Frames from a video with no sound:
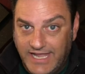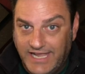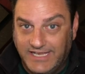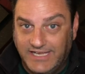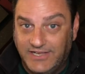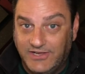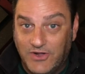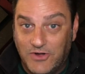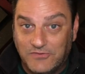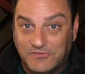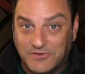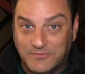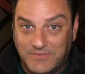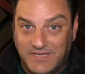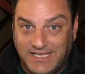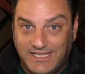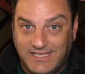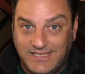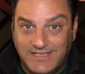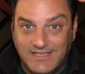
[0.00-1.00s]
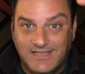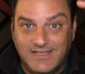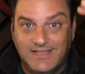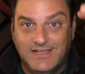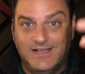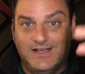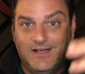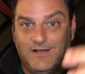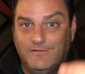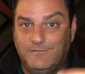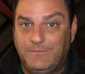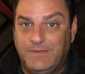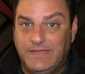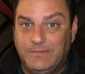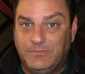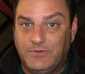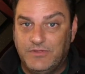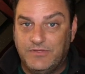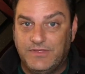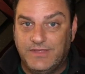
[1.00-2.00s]
hanging over me of
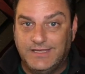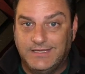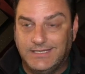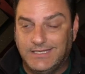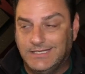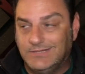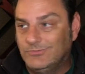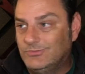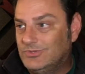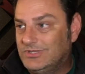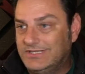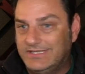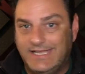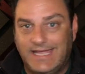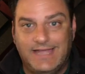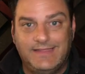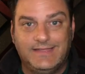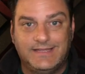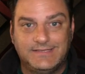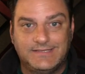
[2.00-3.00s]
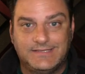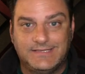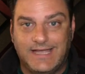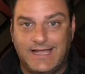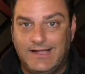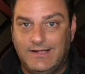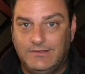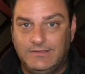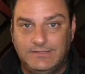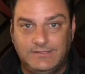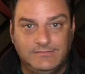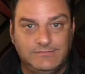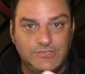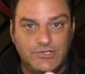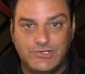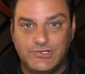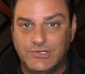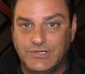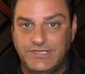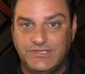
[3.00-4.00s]
people thinking, well, yeah, that's Sal, and
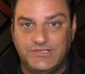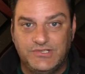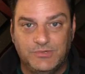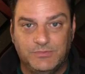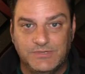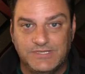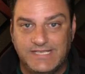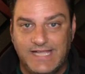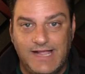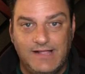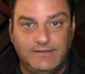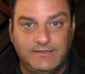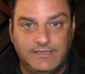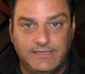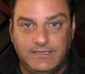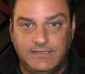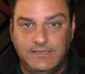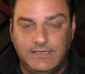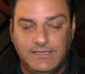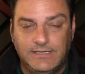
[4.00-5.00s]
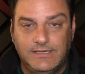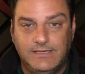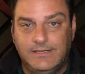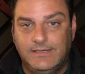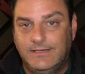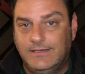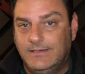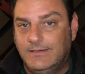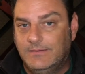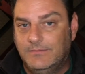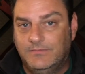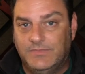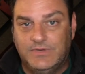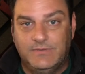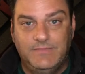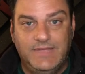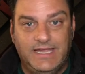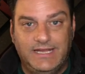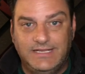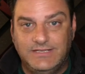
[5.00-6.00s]
sure, he's super talented,
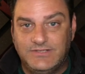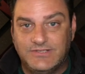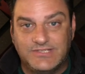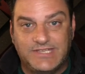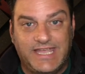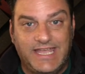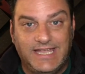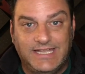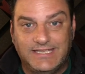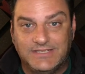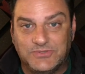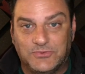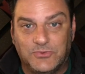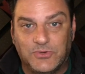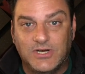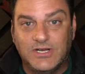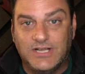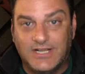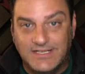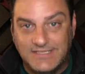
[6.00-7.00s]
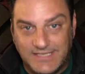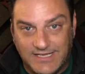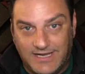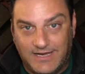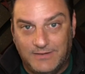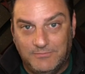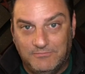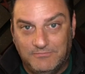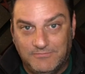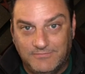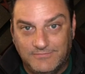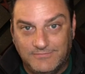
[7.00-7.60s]
but man, he just can't get to work on time.